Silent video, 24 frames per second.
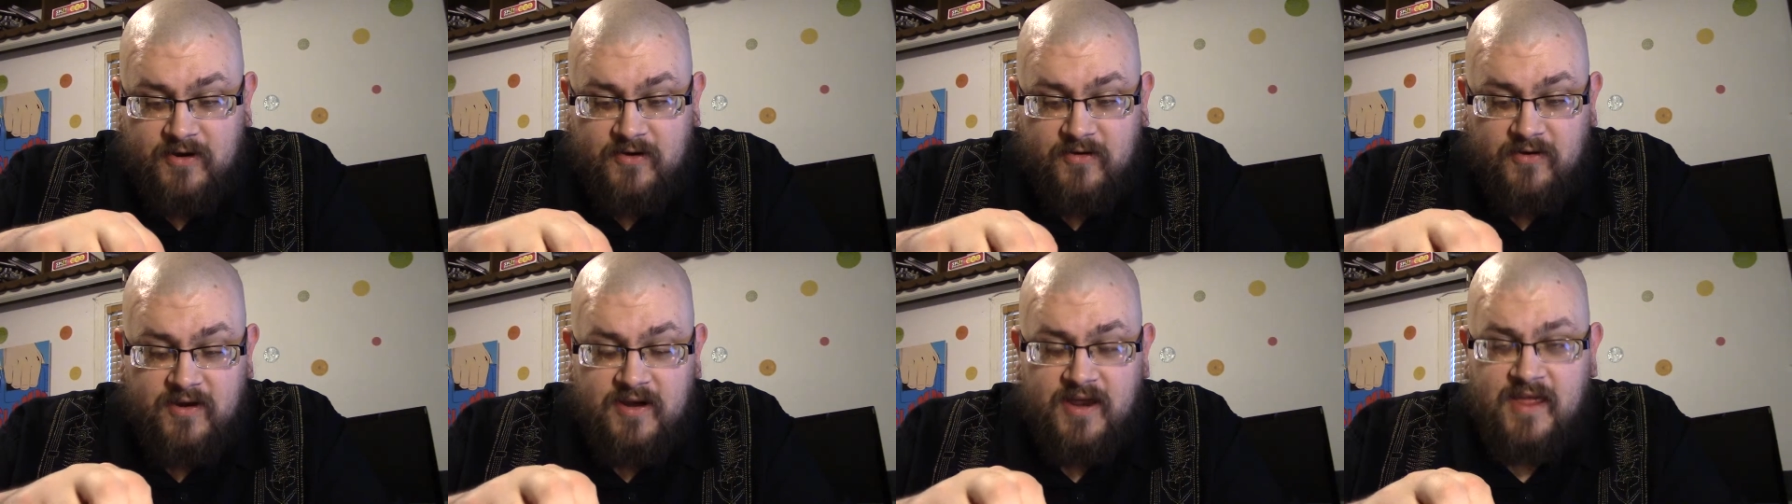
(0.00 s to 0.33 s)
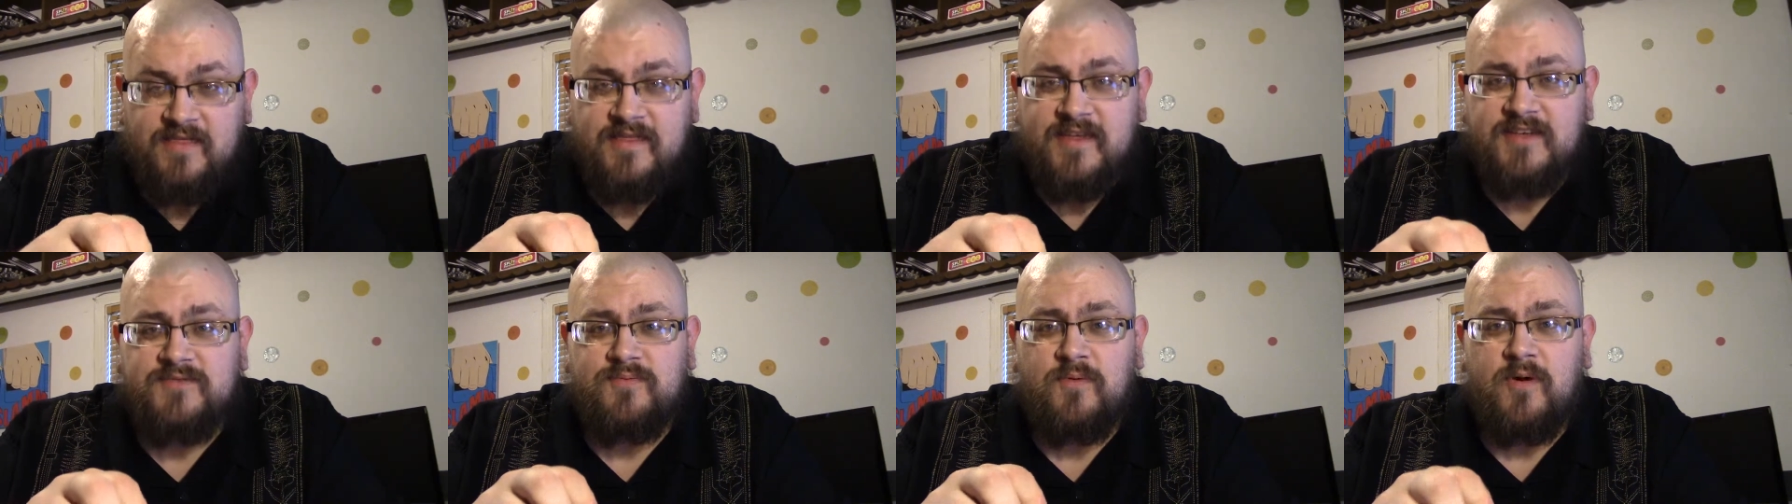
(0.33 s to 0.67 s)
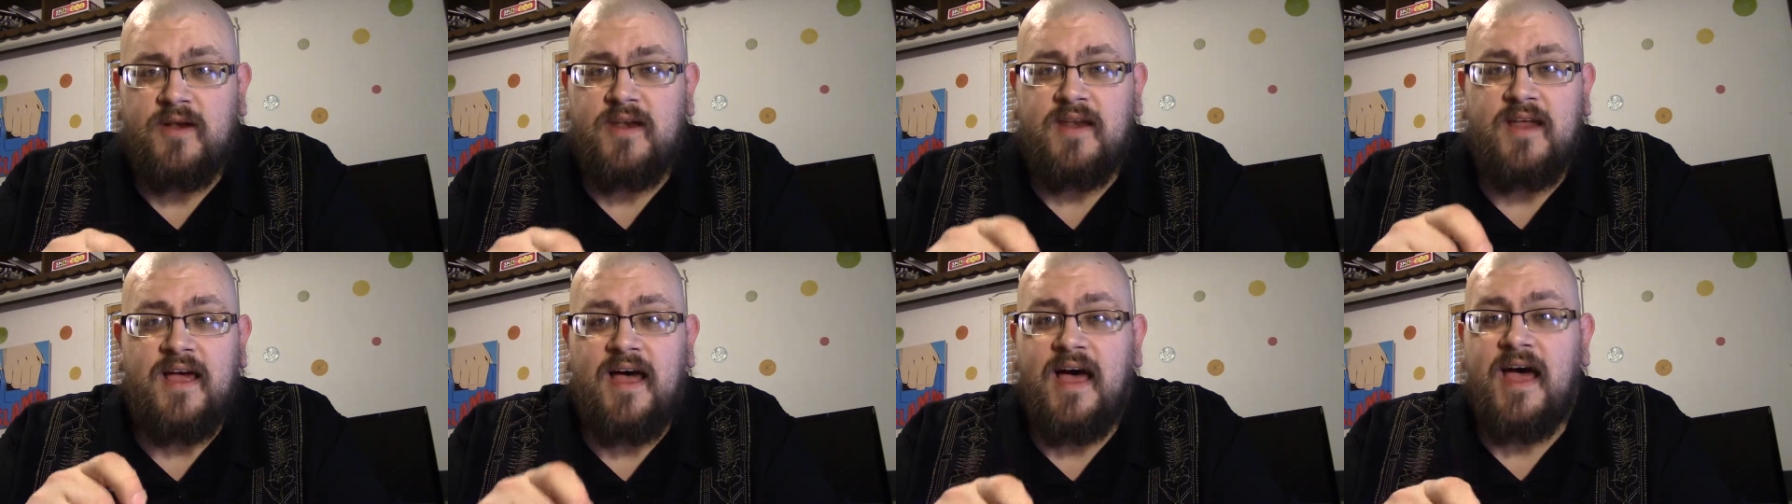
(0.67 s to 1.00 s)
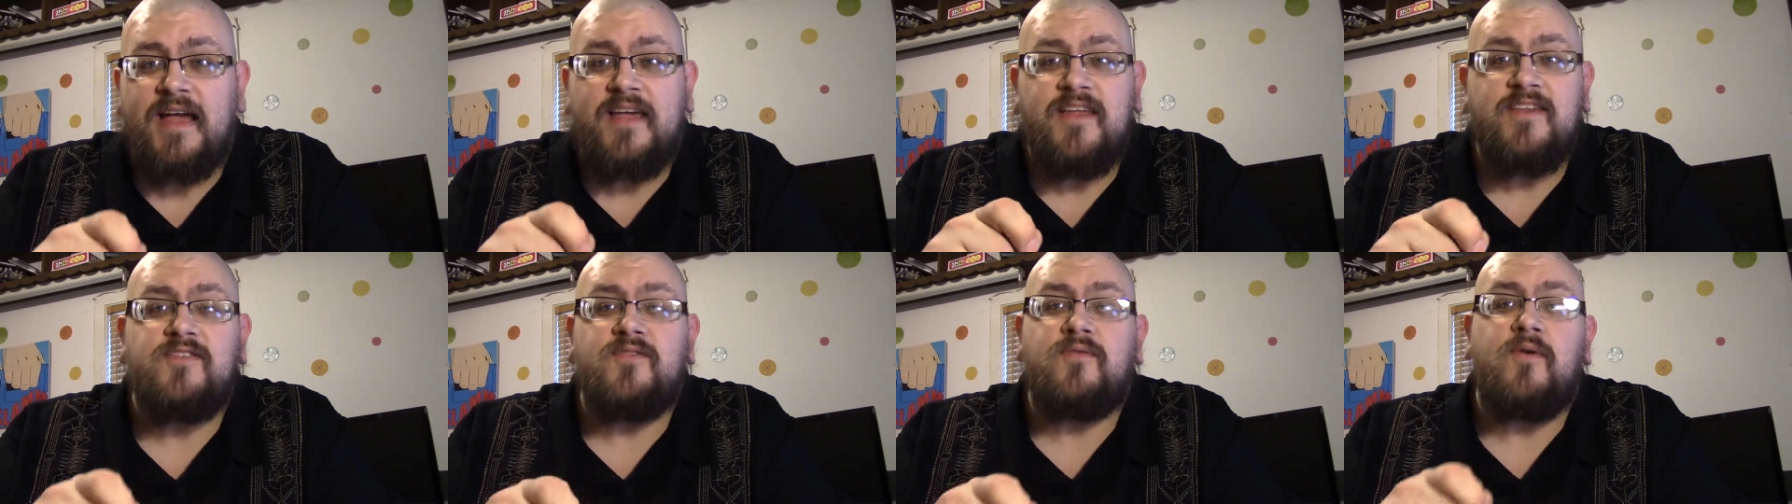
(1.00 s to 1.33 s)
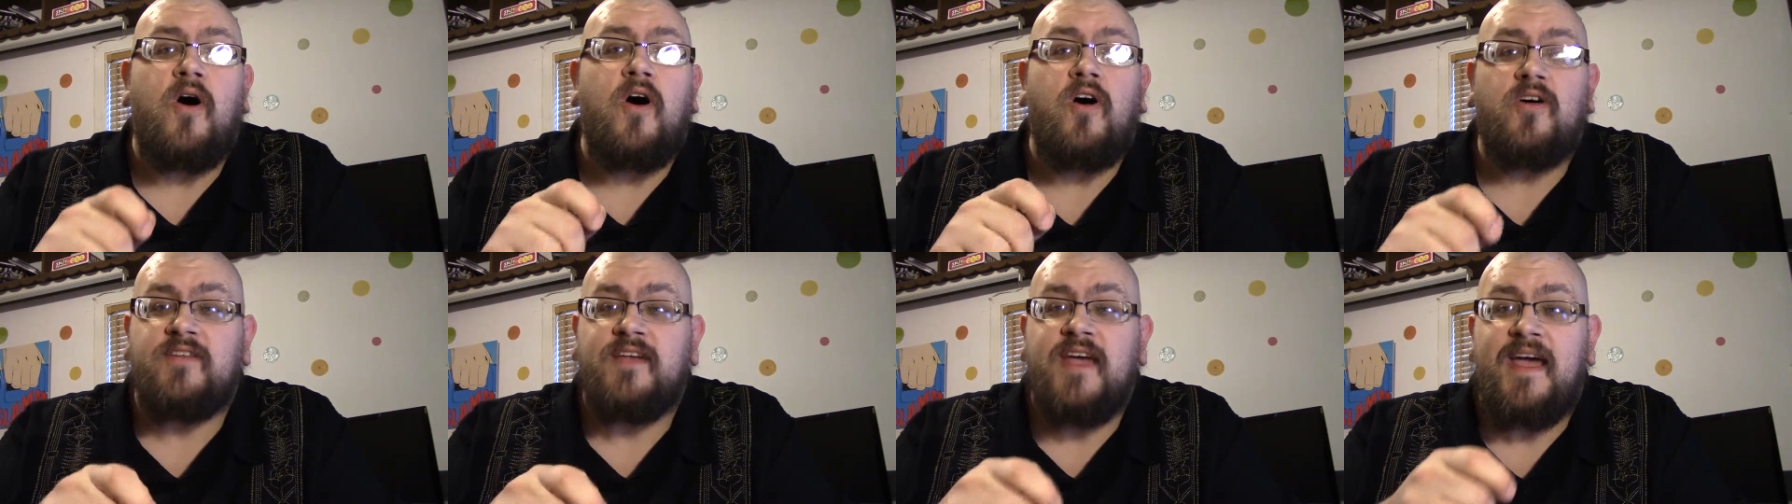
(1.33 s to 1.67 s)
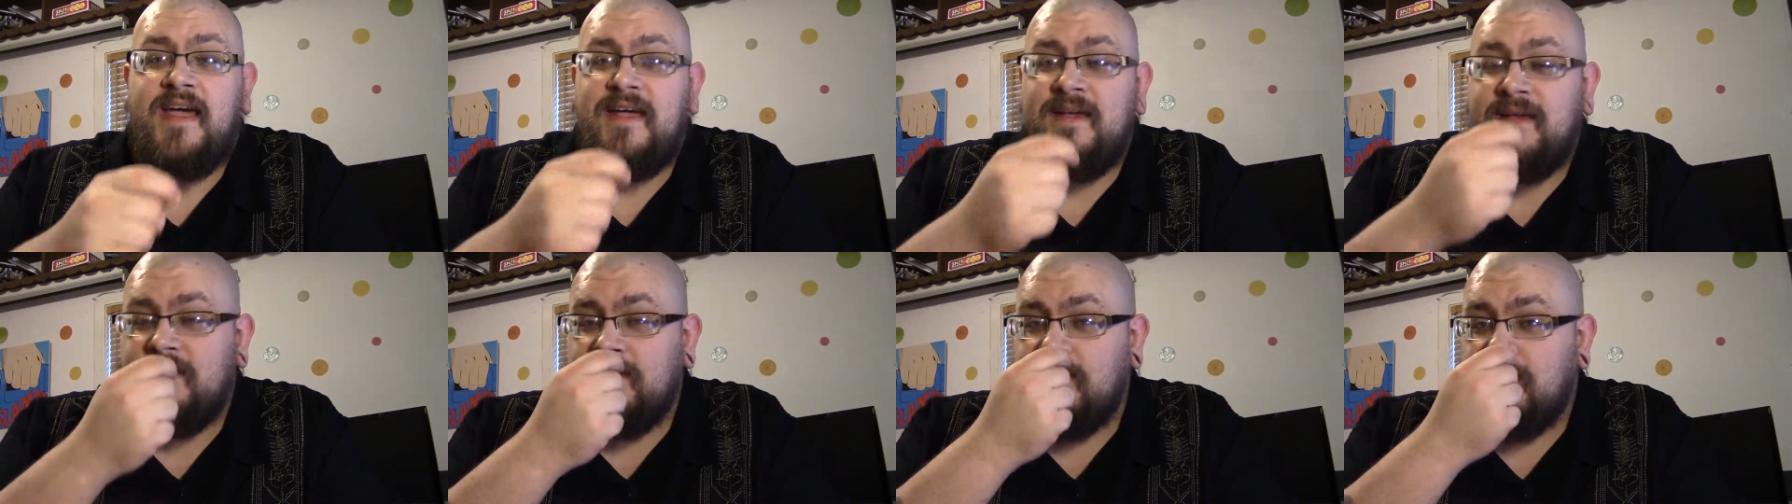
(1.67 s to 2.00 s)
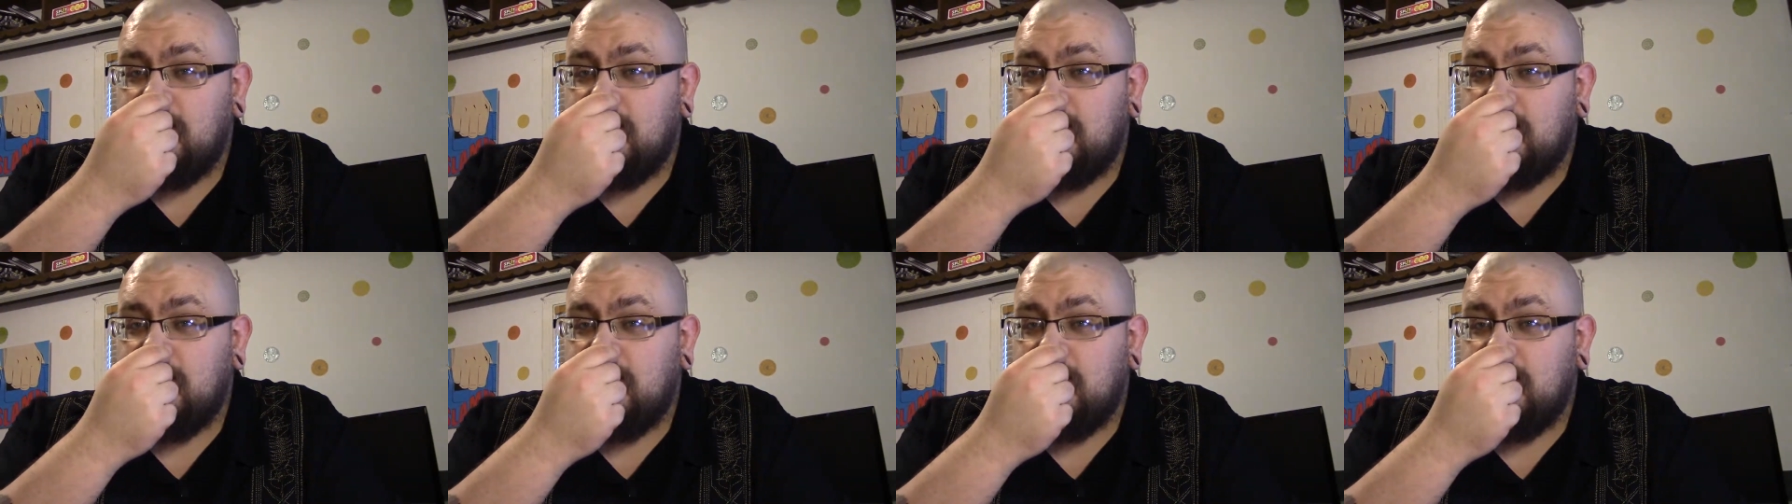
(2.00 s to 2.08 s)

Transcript: good. And this one I could do all day,